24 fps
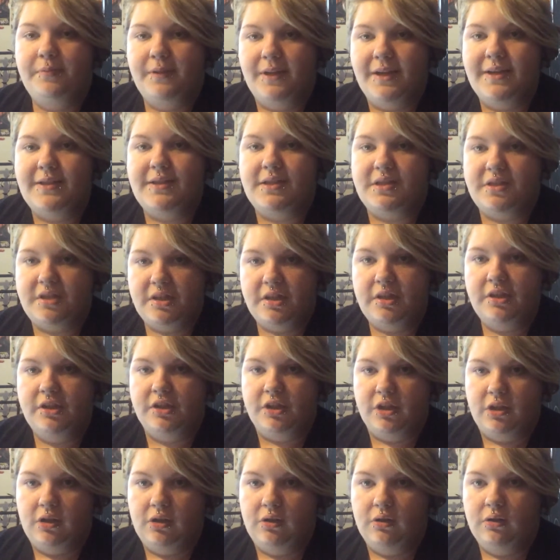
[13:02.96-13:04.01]
places you can
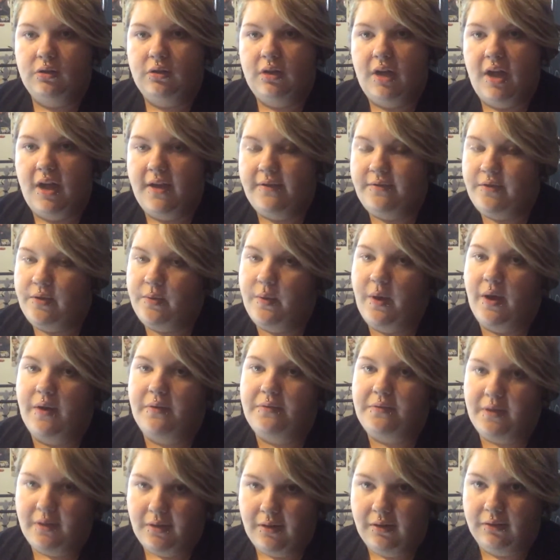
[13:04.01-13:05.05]
go if you are
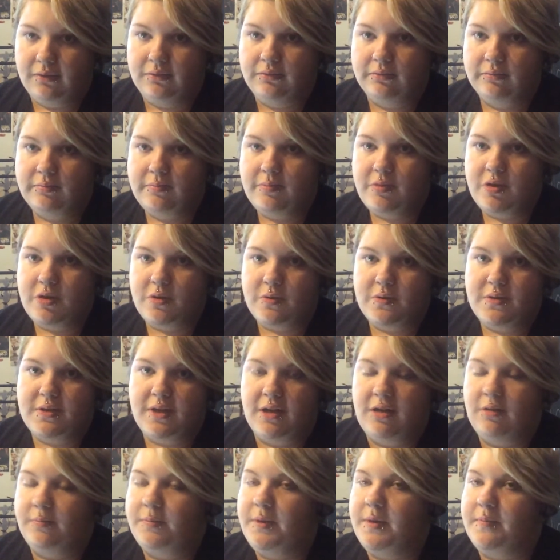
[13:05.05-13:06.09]
feeling
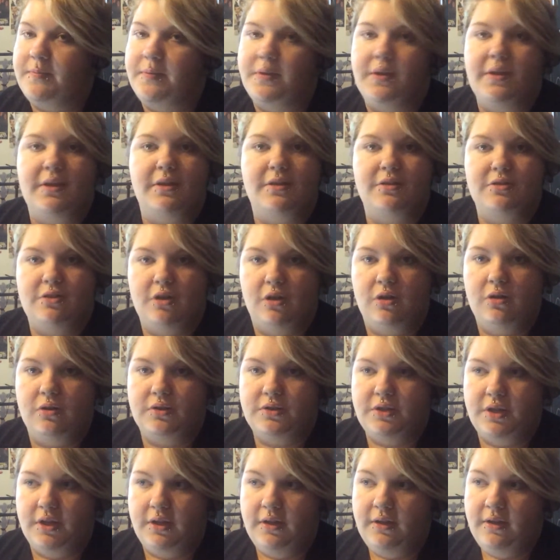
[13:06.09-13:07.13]
suicidal, people you can talk
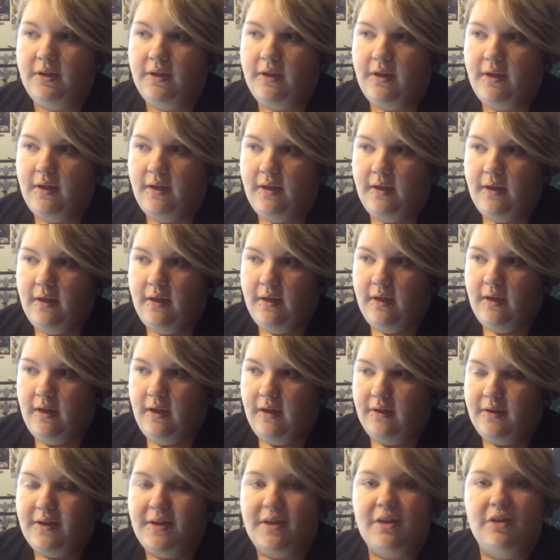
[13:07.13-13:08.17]
to.
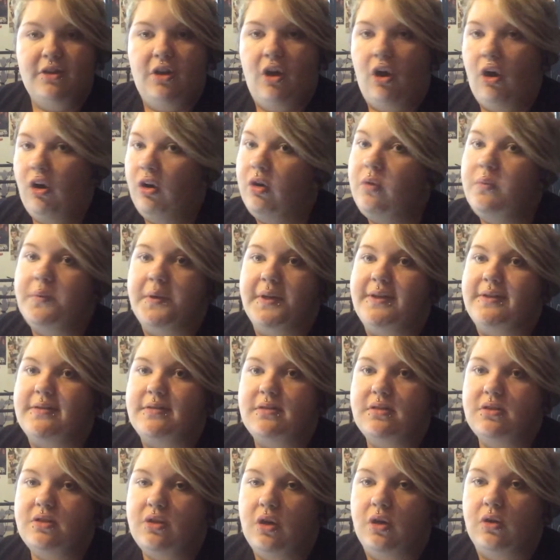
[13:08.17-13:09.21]
You can
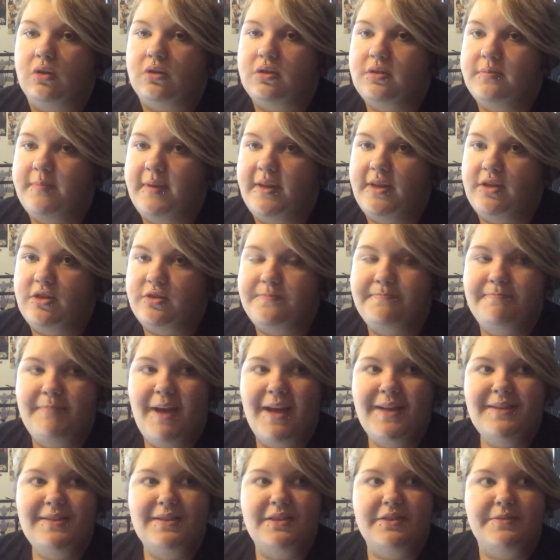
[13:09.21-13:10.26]
always talk to me, just
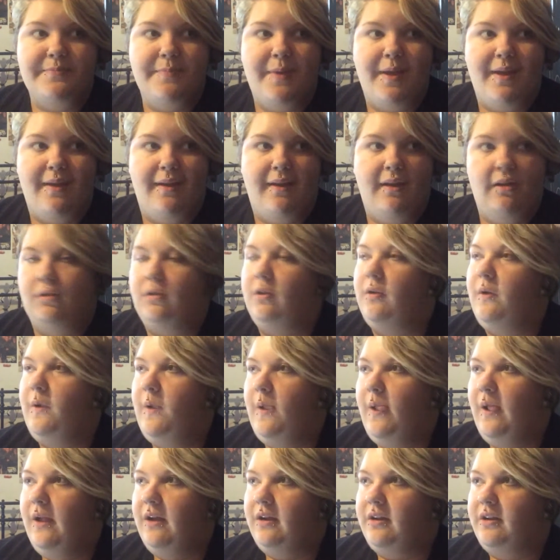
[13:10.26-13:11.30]
message me on,
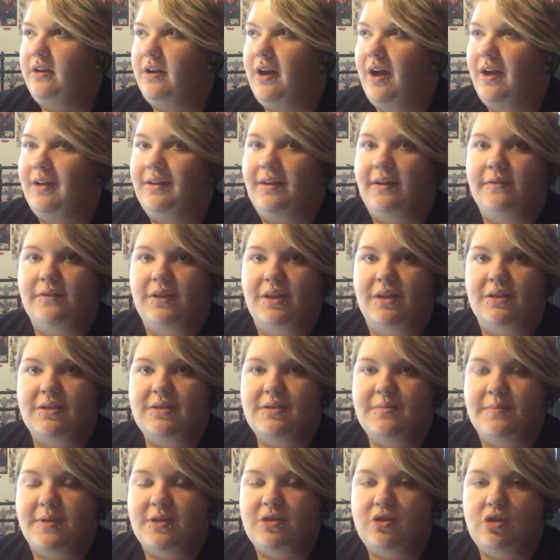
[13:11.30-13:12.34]
you know, I'll leave links
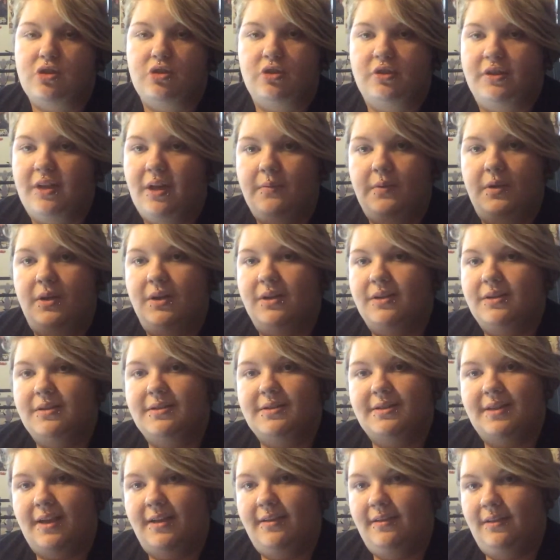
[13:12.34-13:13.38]
to my social
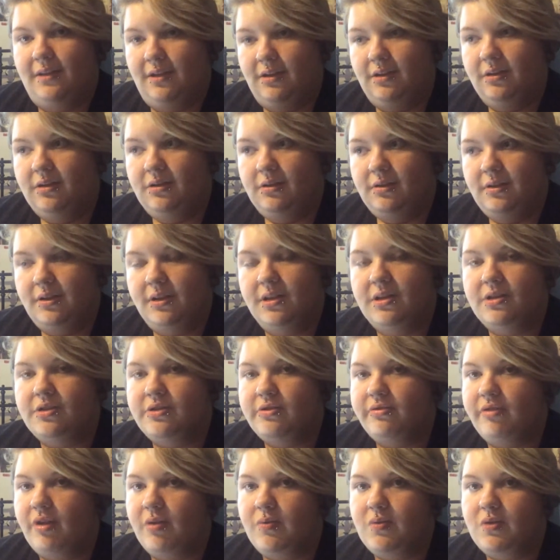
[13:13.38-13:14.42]
networks in the
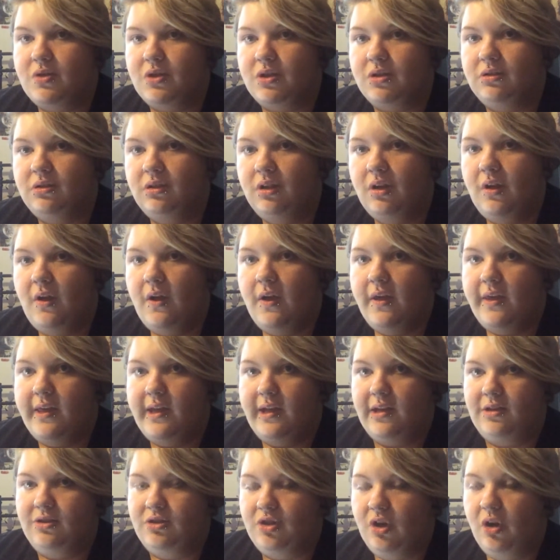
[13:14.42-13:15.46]
description.
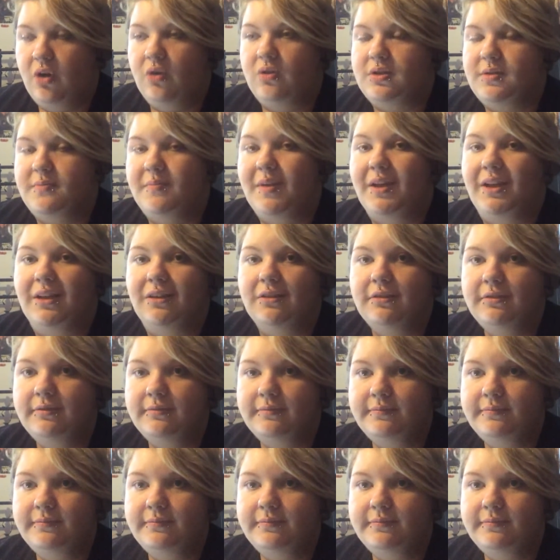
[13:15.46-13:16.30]
You can talk to me,